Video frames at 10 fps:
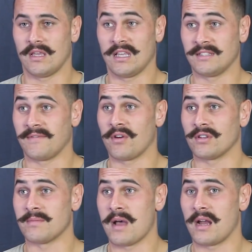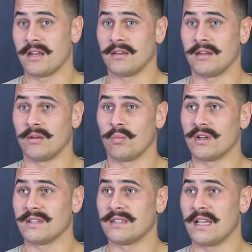he's very smart in what
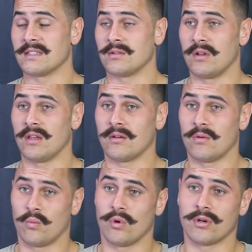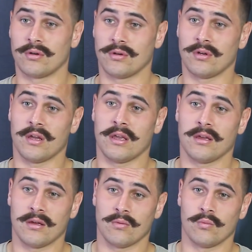he says and what
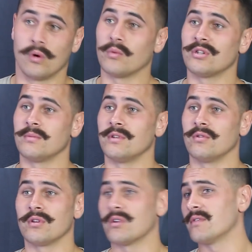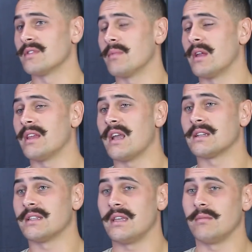we should be doing. Obviously, being a young
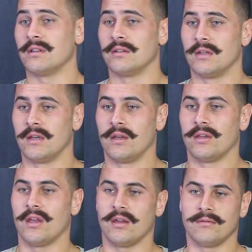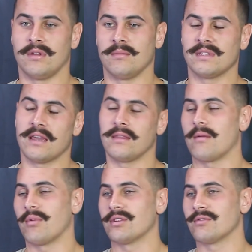team, and him taking
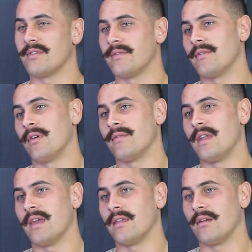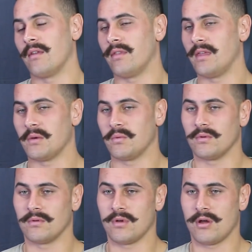that pressure off Nathan, I think
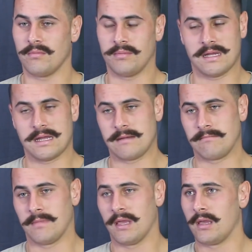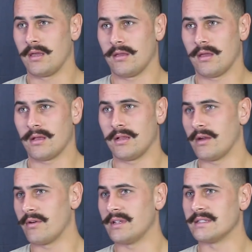will help
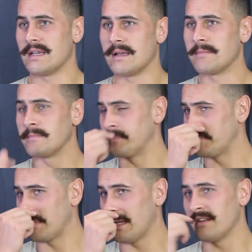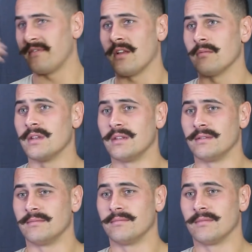clear his development.
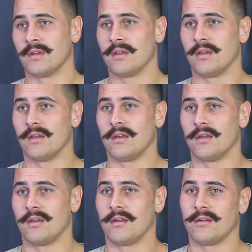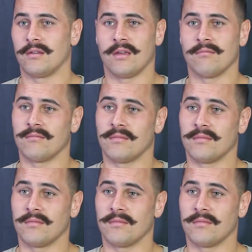And